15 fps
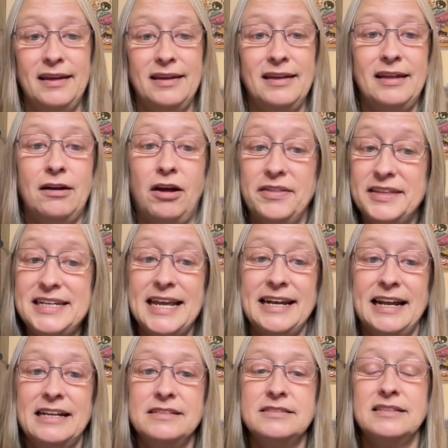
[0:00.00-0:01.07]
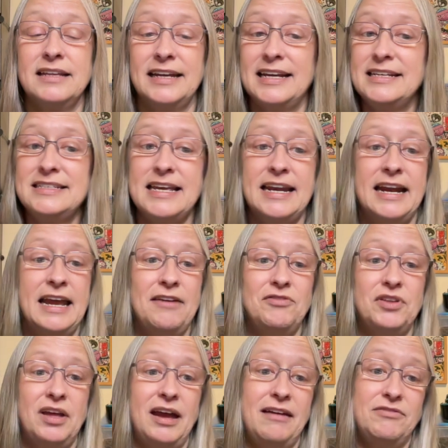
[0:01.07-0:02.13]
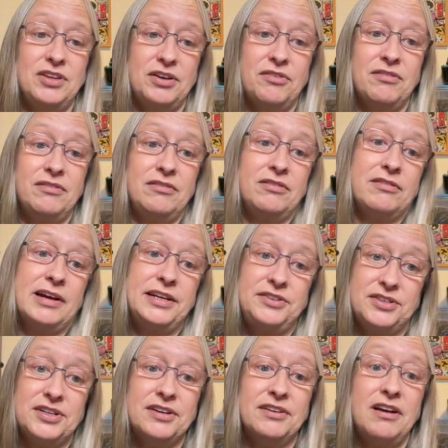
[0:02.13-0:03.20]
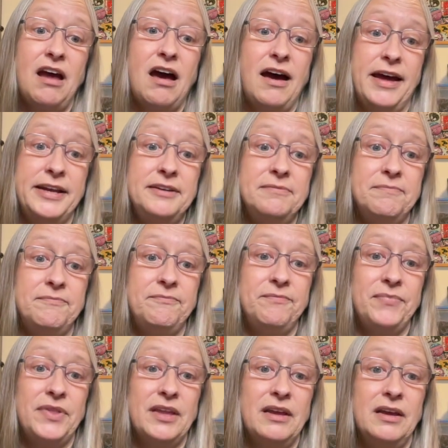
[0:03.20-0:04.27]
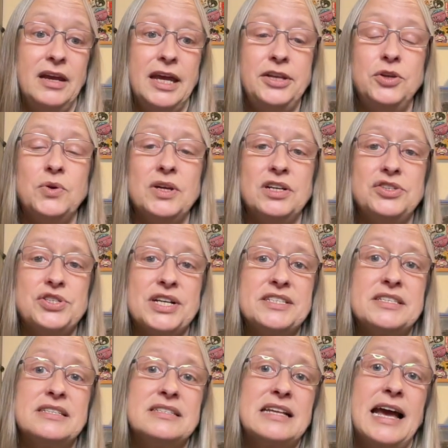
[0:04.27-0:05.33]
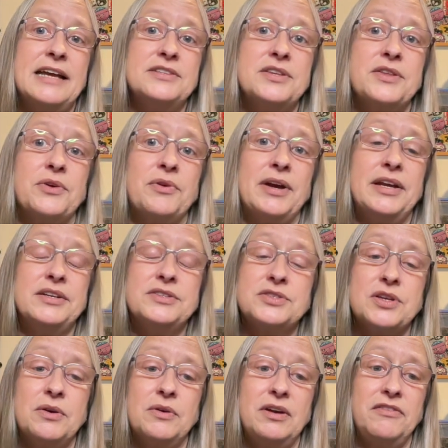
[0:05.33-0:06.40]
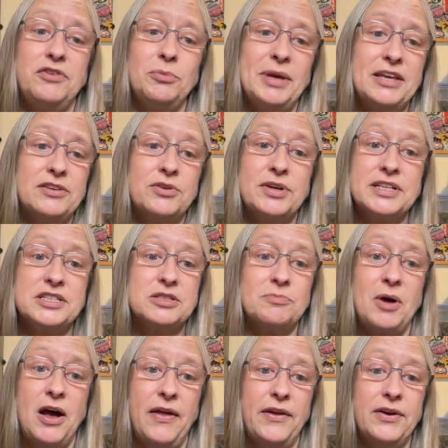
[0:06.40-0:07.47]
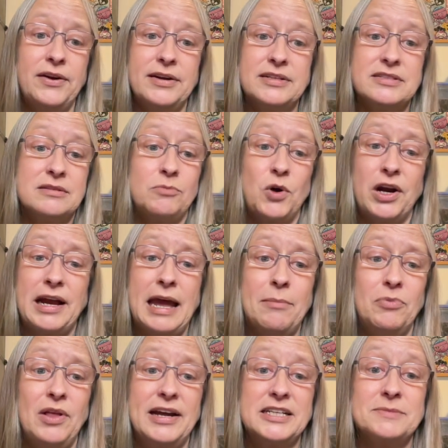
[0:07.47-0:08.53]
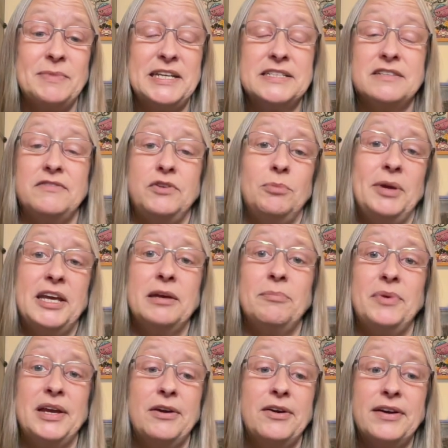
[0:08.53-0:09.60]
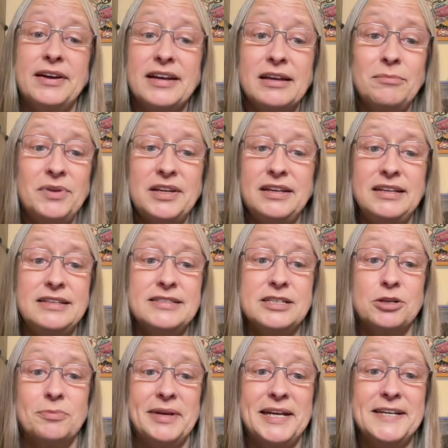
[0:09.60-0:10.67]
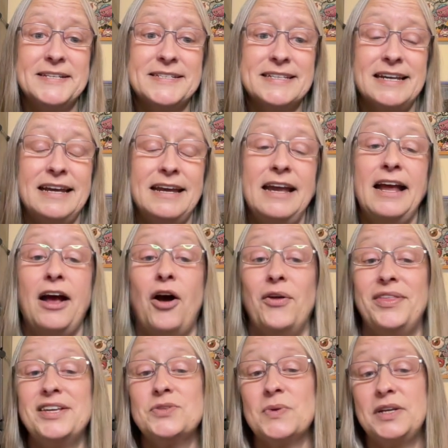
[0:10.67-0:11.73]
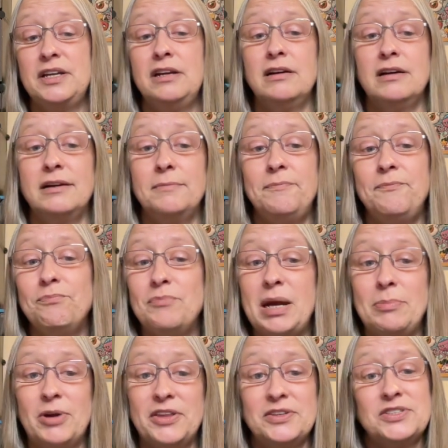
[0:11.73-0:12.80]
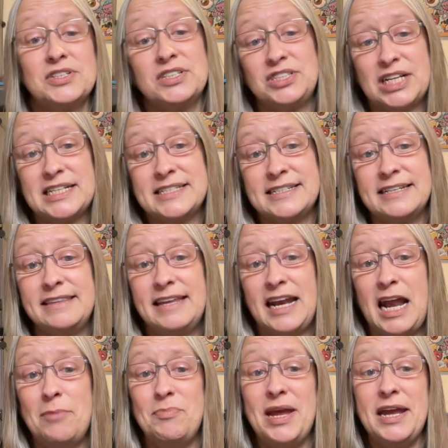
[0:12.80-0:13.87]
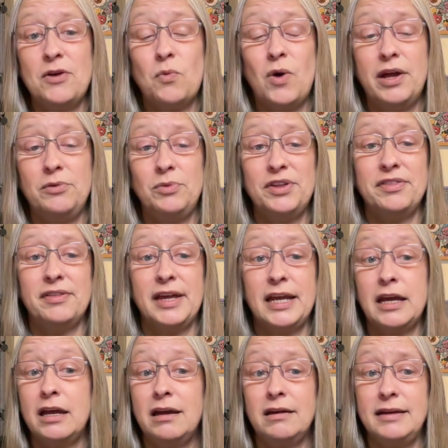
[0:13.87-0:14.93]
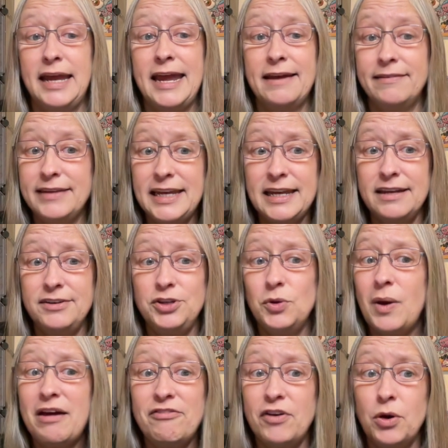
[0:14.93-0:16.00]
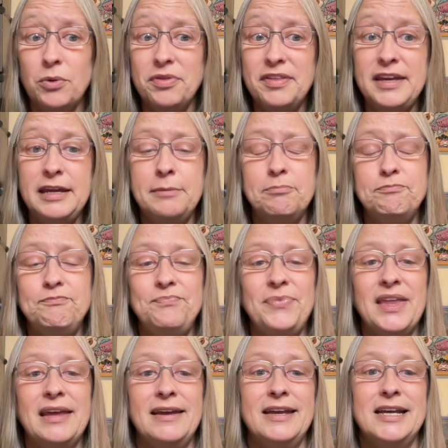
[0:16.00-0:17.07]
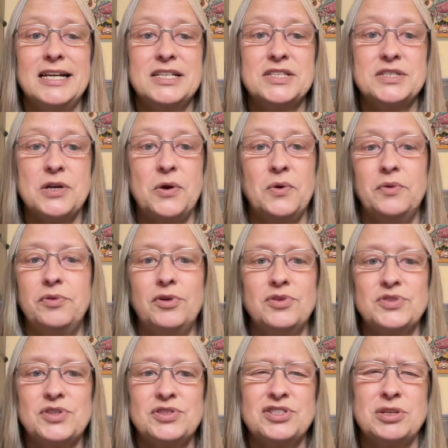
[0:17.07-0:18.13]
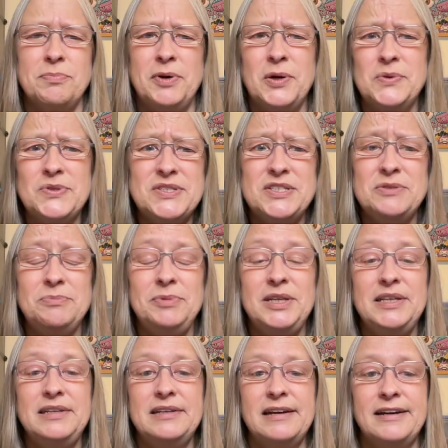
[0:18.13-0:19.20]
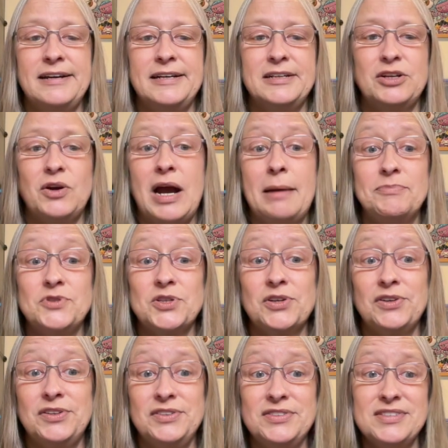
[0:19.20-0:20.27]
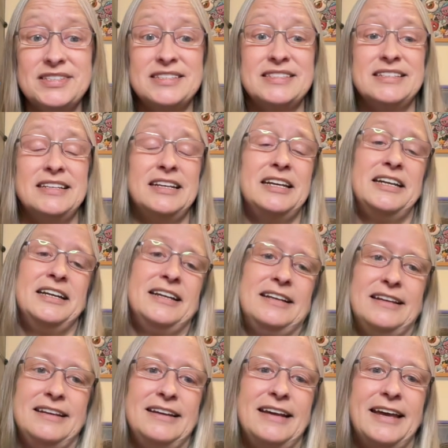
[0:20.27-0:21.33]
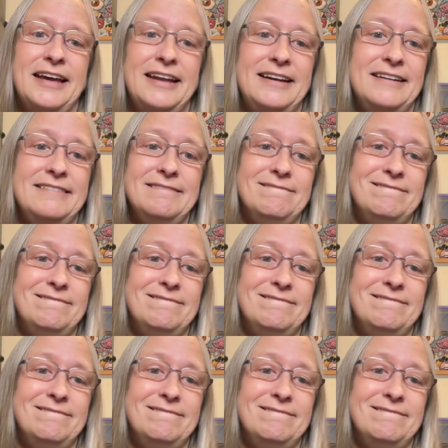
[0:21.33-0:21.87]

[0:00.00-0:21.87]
and all the dead ends. And like I said, I have the grid turned on, and you can adjust the size of the grid. So if you make the grid smaller, it's a more complex maze. If you make it bigger, it can be an easier maze. Oh, this one here, my brother suggested that I make one with like a alien UFO theme. So those are supposed to be crop circles, and